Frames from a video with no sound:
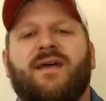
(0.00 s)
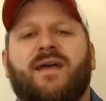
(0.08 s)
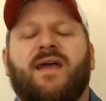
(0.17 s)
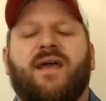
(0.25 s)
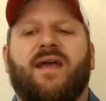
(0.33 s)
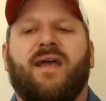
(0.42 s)

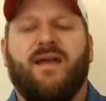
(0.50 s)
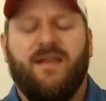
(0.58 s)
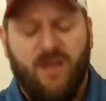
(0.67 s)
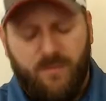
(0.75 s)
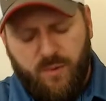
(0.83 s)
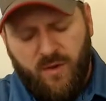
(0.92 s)
and
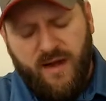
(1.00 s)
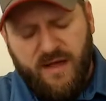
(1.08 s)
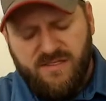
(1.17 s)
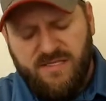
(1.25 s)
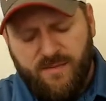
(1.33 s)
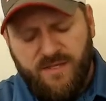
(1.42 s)
he'll point
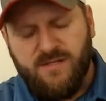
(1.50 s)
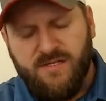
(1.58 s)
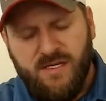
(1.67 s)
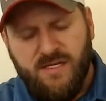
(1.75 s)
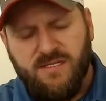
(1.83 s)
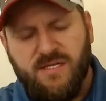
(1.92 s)
out some of those
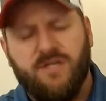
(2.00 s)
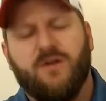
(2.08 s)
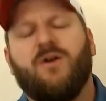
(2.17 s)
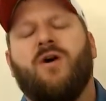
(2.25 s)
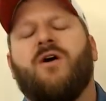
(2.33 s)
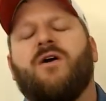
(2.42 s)
things in
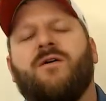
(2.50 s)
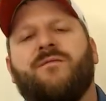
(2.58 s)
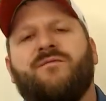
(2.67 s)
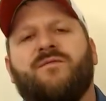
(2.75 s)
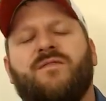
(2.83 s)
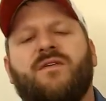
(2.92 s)
your heart
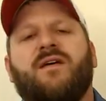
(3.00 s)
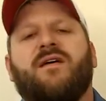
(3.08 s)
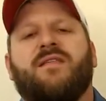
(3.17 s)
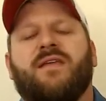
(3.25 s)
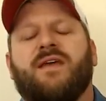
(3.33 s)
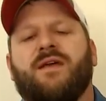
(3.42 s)

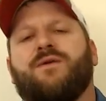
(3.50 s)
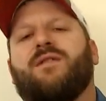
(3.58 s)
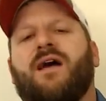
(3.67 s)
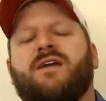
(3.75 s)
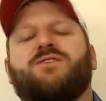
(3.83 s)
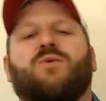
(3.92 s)
that he would
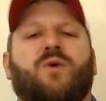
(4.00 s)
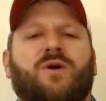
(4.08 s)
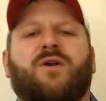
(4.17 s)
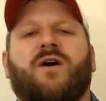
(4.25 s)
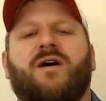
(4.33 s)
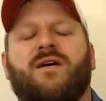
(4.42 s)
like to
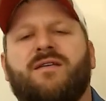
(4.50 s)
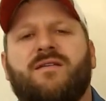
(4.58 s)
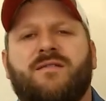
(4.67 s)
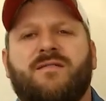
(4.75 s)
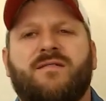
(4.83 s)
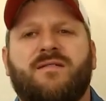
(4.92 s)
work on
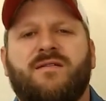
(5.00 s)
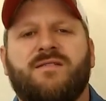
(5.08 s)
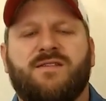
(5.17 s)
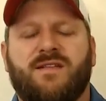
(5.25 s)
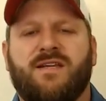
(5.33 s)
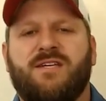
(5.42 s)

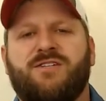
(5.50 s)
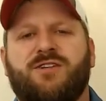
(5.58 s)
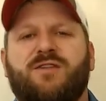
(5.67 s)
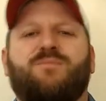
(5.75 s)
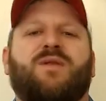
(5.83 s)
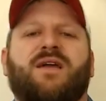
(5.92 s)
to lead you
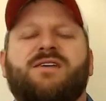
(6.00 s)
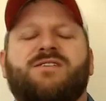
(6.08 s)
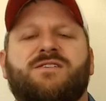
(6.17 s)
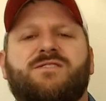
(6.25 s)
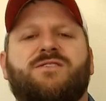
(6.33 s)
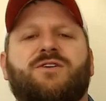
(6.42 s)
to the
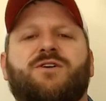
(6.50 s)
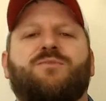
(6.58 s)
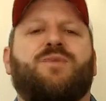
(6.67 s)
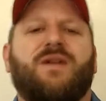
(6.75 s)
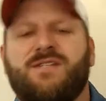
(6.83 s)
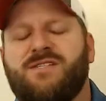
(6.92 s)
places, the good
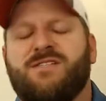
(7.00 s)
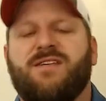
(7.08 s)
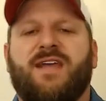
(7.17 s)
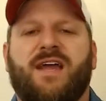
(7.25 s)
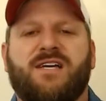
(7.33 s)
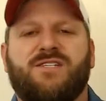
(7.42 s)
places that
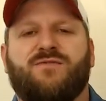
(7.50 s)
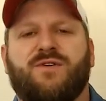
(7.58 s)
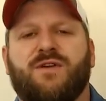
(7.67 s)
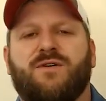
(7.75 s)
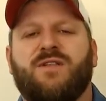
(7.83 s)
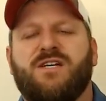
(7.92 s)
he has for
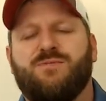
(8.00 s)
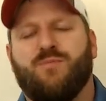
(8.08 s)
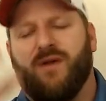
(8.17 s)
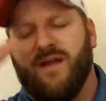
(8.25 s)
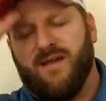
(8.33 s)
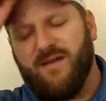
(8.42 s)
you. Let's pray.